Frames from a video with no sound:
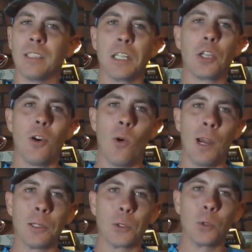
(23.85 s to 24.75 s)
than
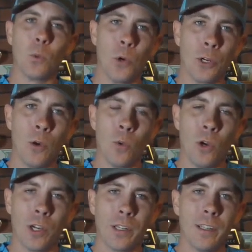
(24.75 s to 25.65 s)
Co-Angler
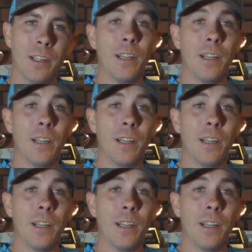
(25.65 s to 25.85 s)
101?